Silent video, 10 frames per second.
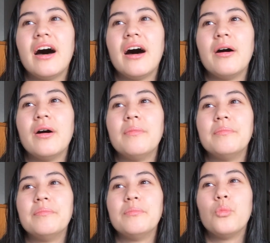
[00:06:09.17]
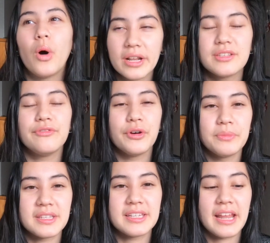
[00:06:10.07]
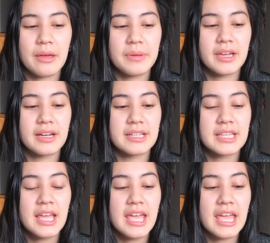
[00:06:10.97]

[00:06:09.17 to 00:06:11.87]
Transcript: wanted to film this today because